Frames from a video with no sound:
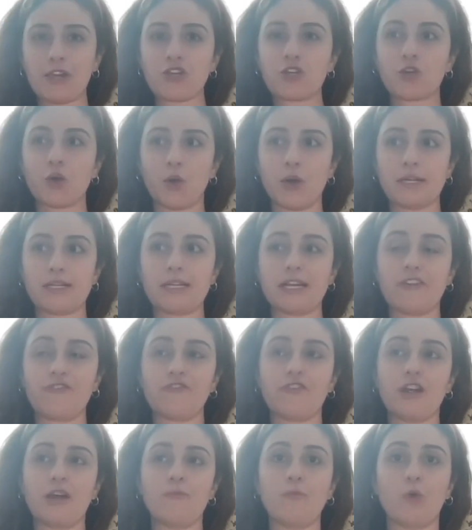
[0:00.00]
corset
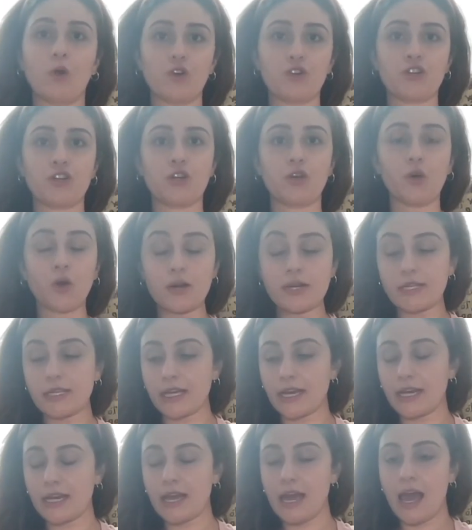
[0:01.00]
from Orchard
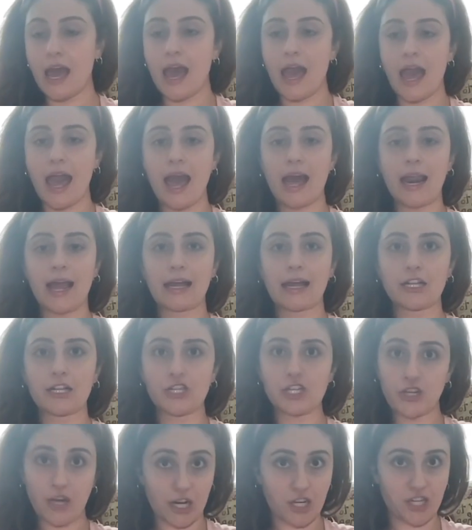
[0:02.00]
Corset and I can
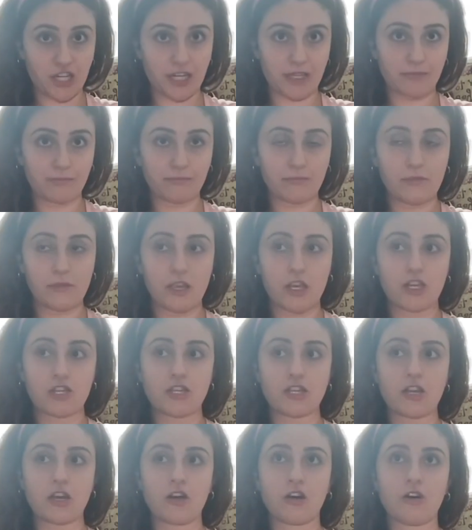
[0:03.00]
stretch it.
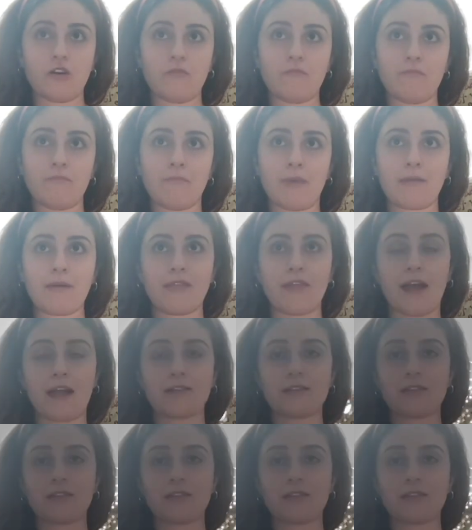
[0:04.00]
So maybe that's